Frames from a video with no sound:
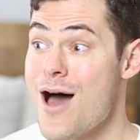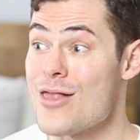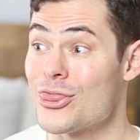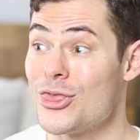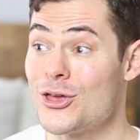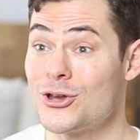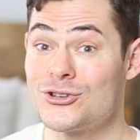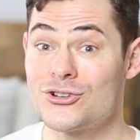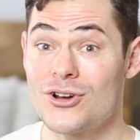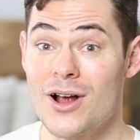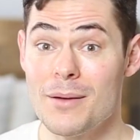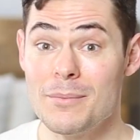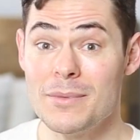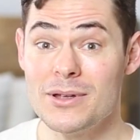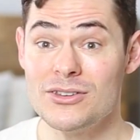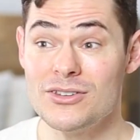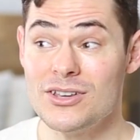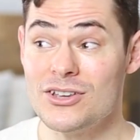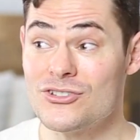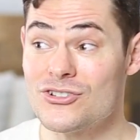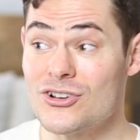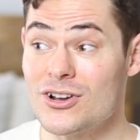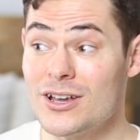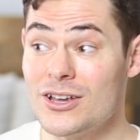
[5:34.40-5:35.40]
The drama
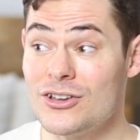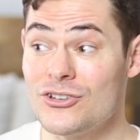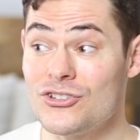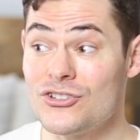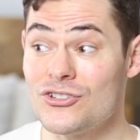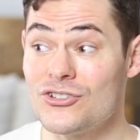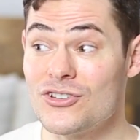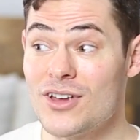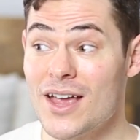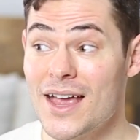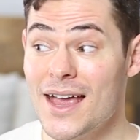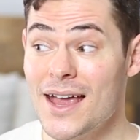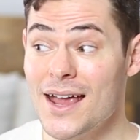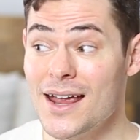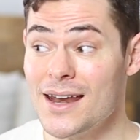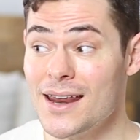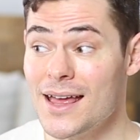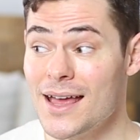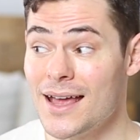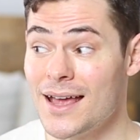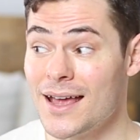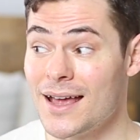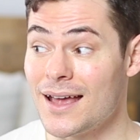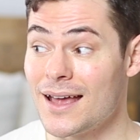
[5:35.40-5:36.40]
teacher is
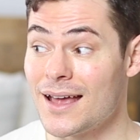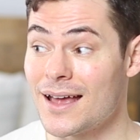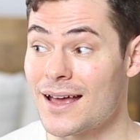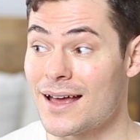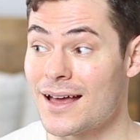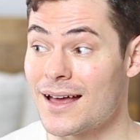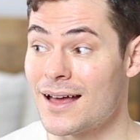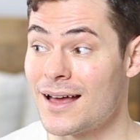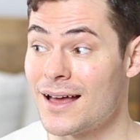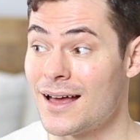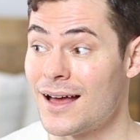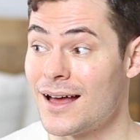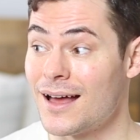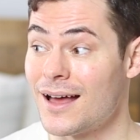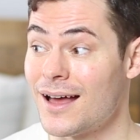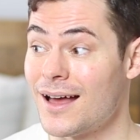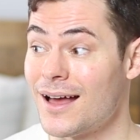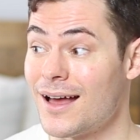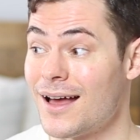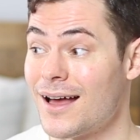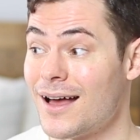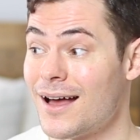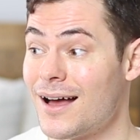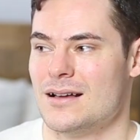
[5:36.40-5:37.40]
shady.
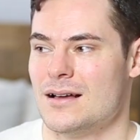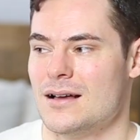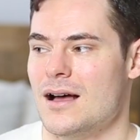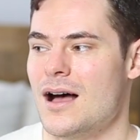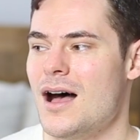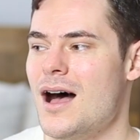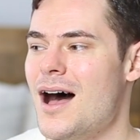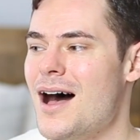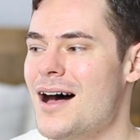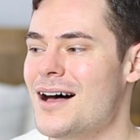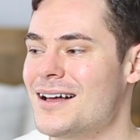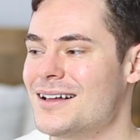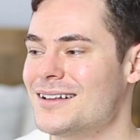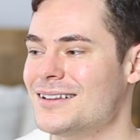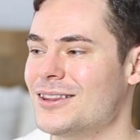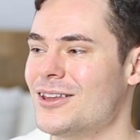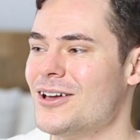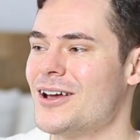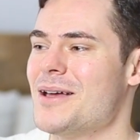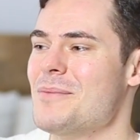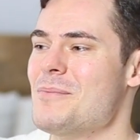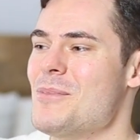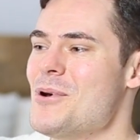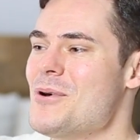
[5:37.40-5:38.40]
Look at
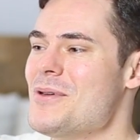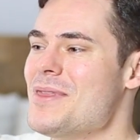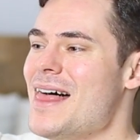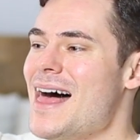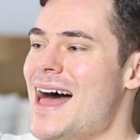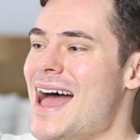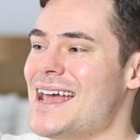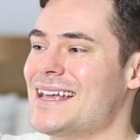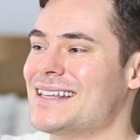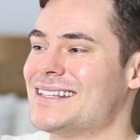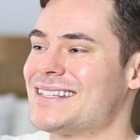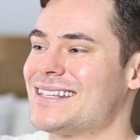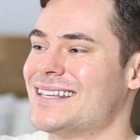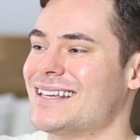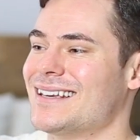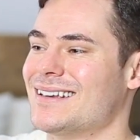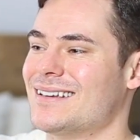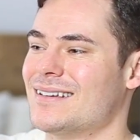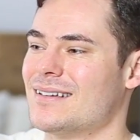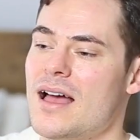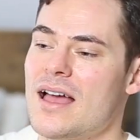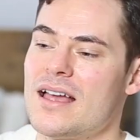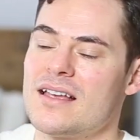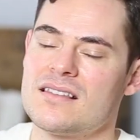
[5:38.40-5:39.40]
Moonlight!
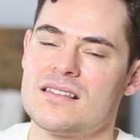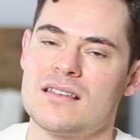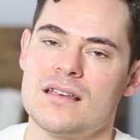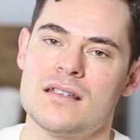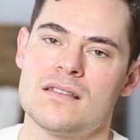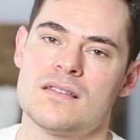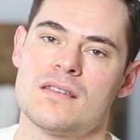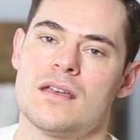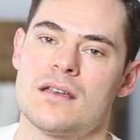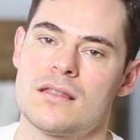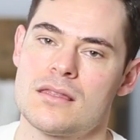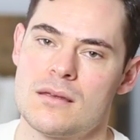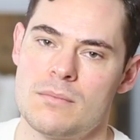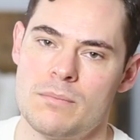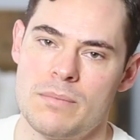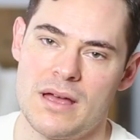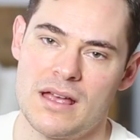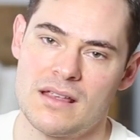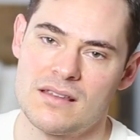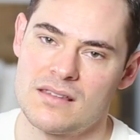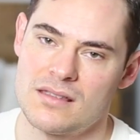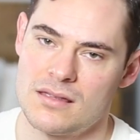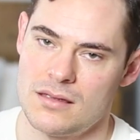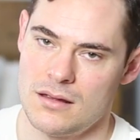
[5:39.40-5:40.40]
Guys, it's like the
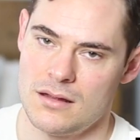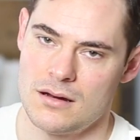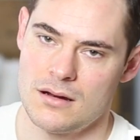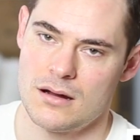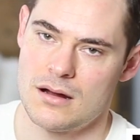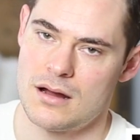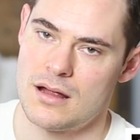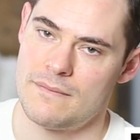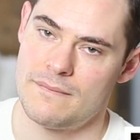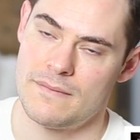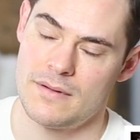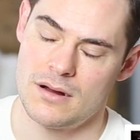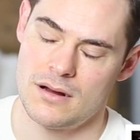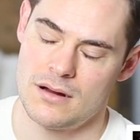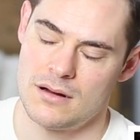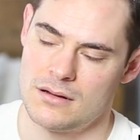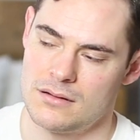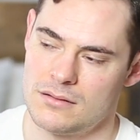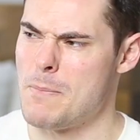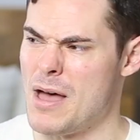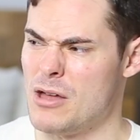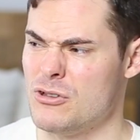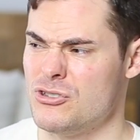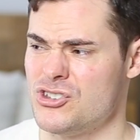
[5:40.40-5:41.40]
best theater ever.
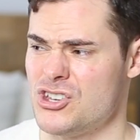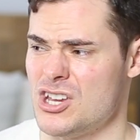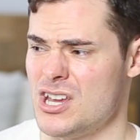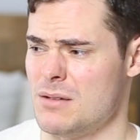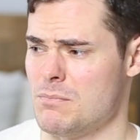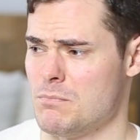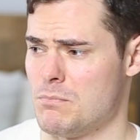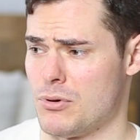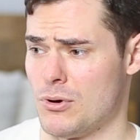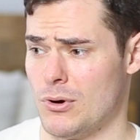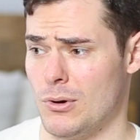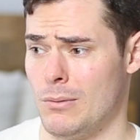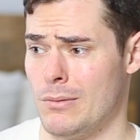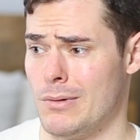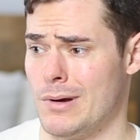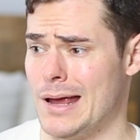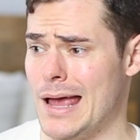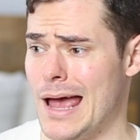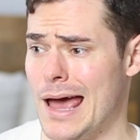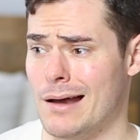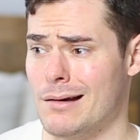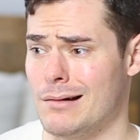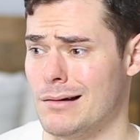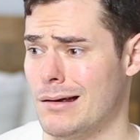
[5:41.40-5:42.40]
Belching
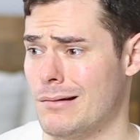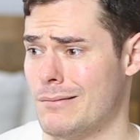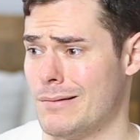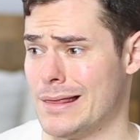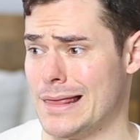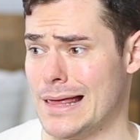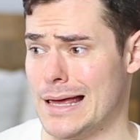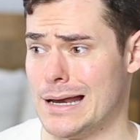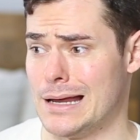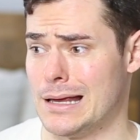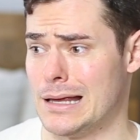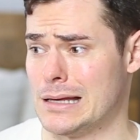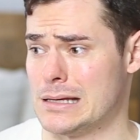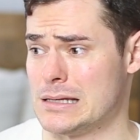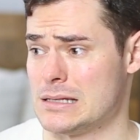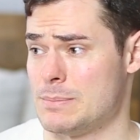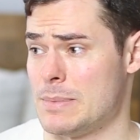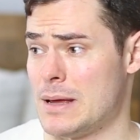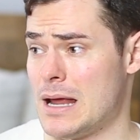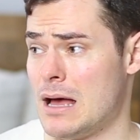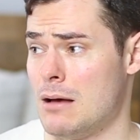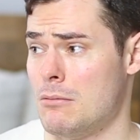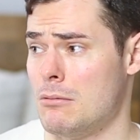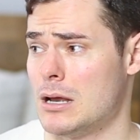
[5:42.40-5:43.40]
Brewery? I don't know where that is,
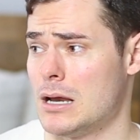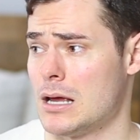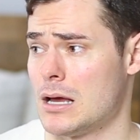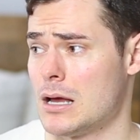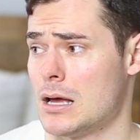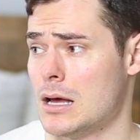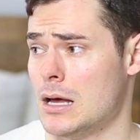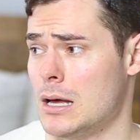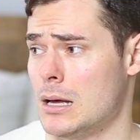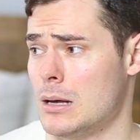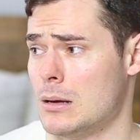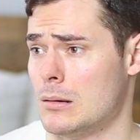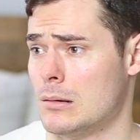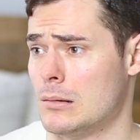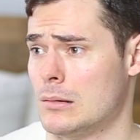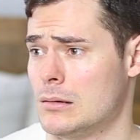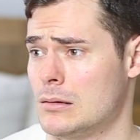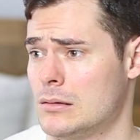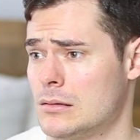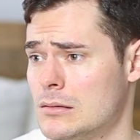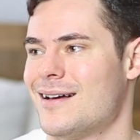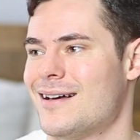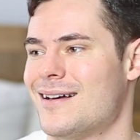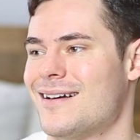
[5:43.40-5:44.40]
but I wanna go.
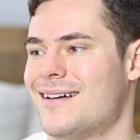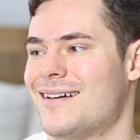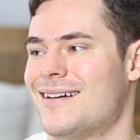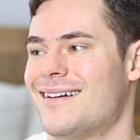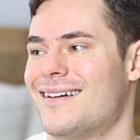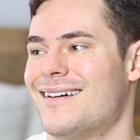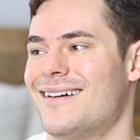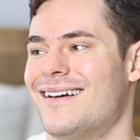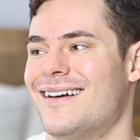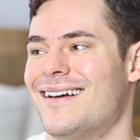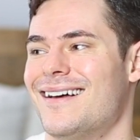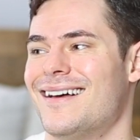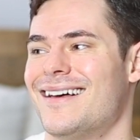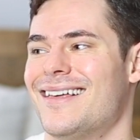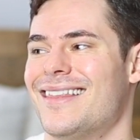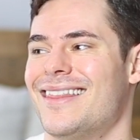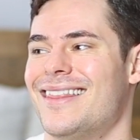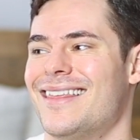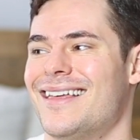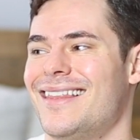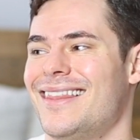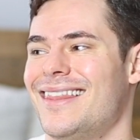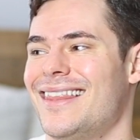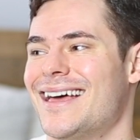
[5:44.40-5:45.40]

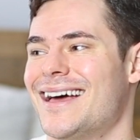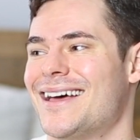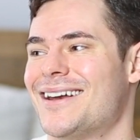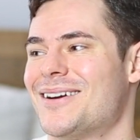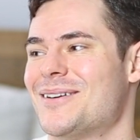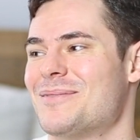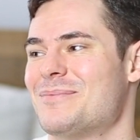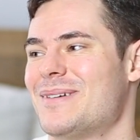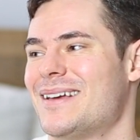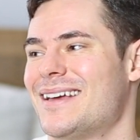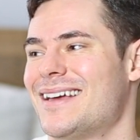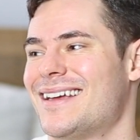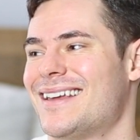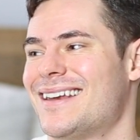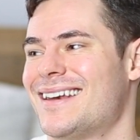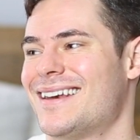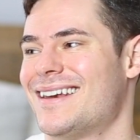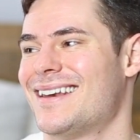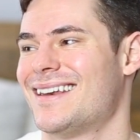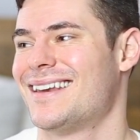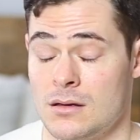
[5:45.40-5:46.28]
The Letterman.